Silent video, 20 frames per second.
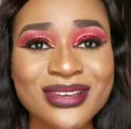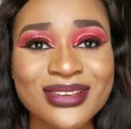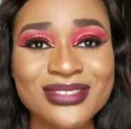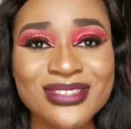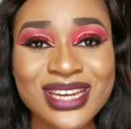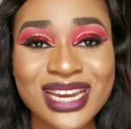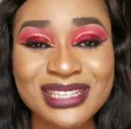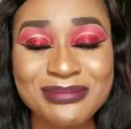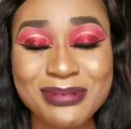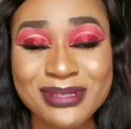
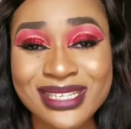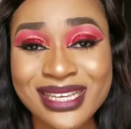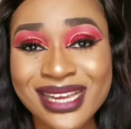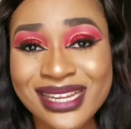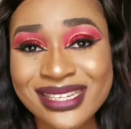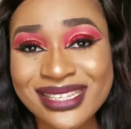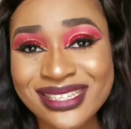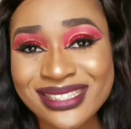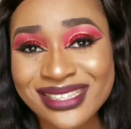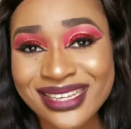so that's
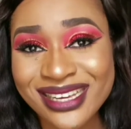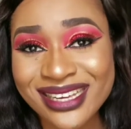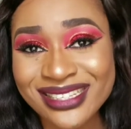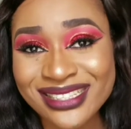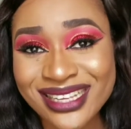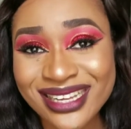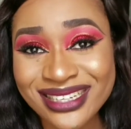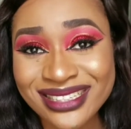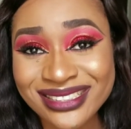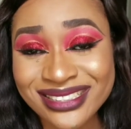basically it, guys.
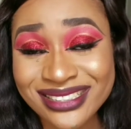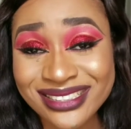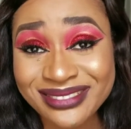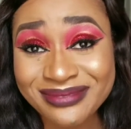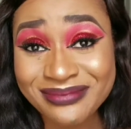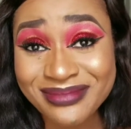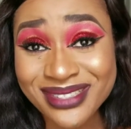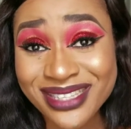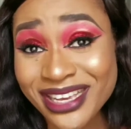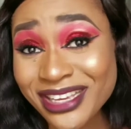And
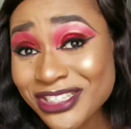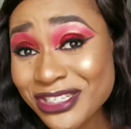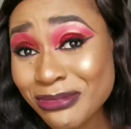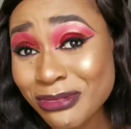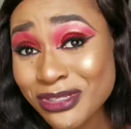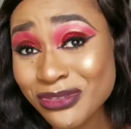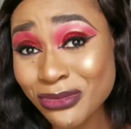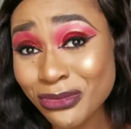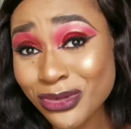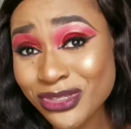thanks so
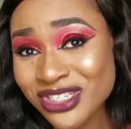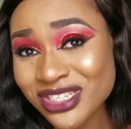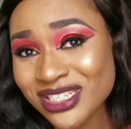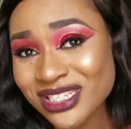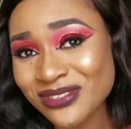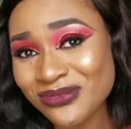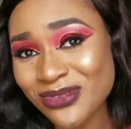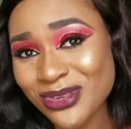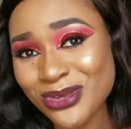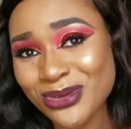much for watching
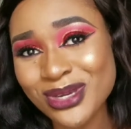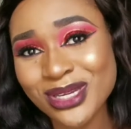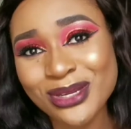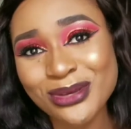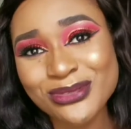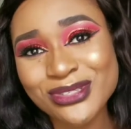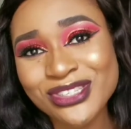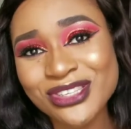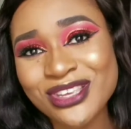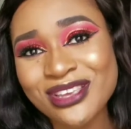this video, and
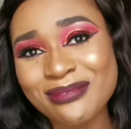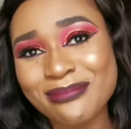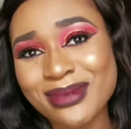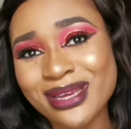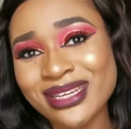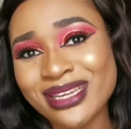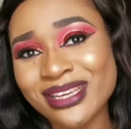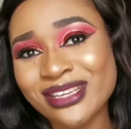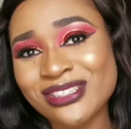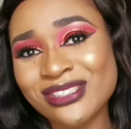I'll see you in
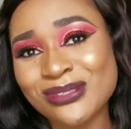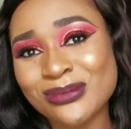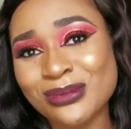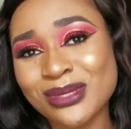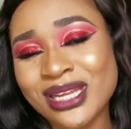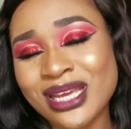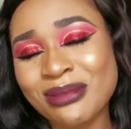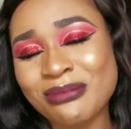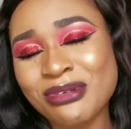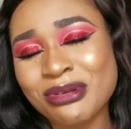my next
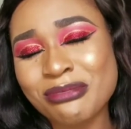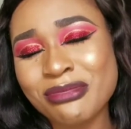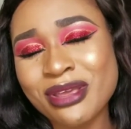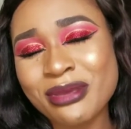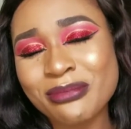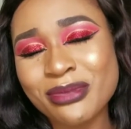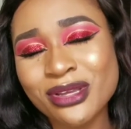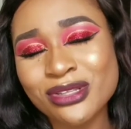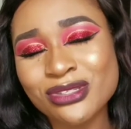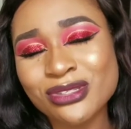one. And
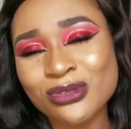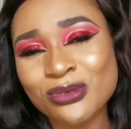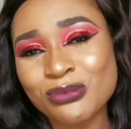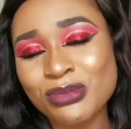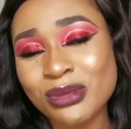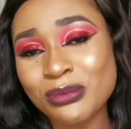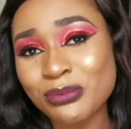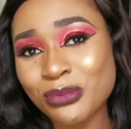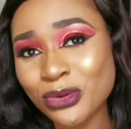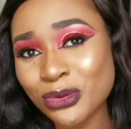remember to
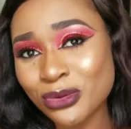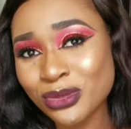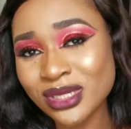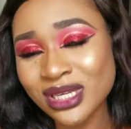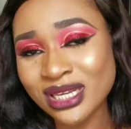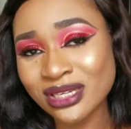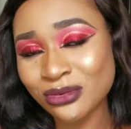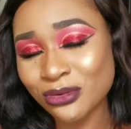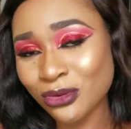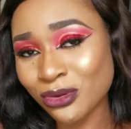be bold
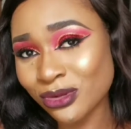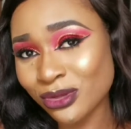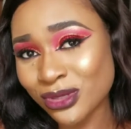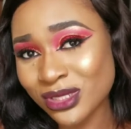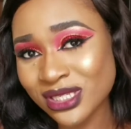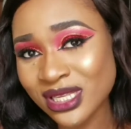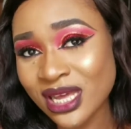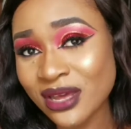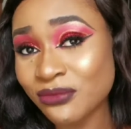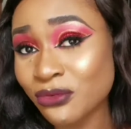and
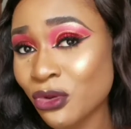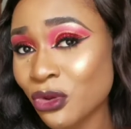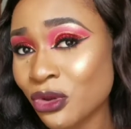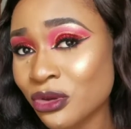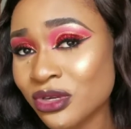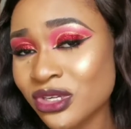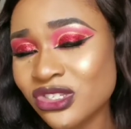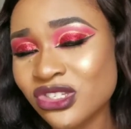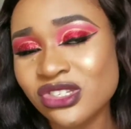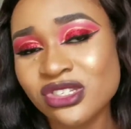always have
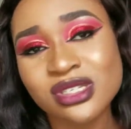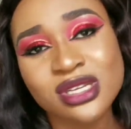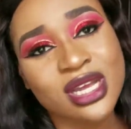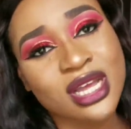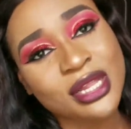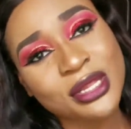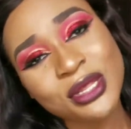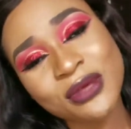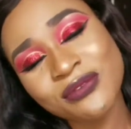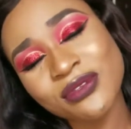courage.
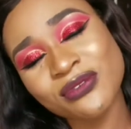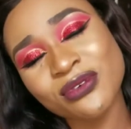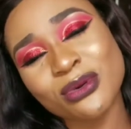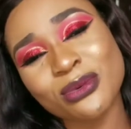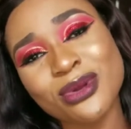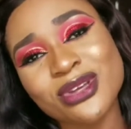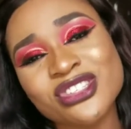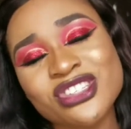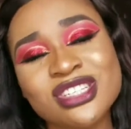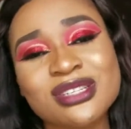I love you for
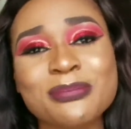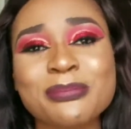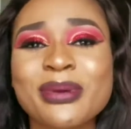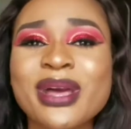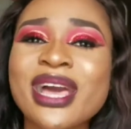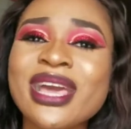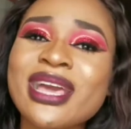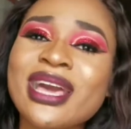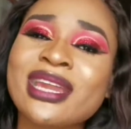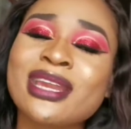watching.
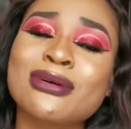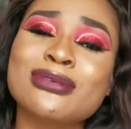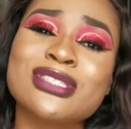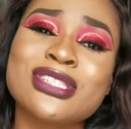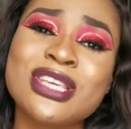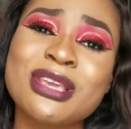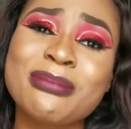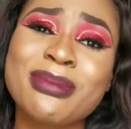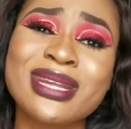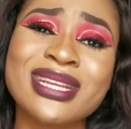Bye, and I'll
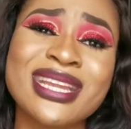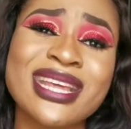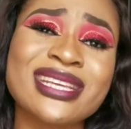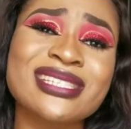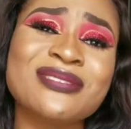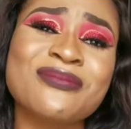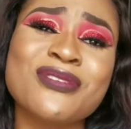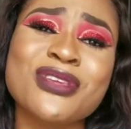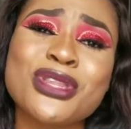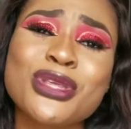see you in my
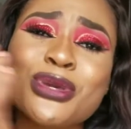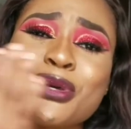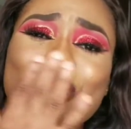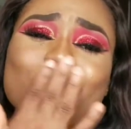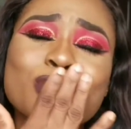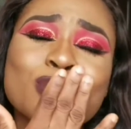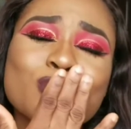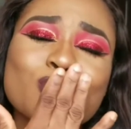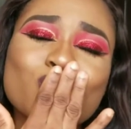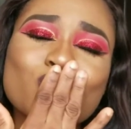next
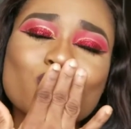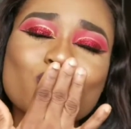video.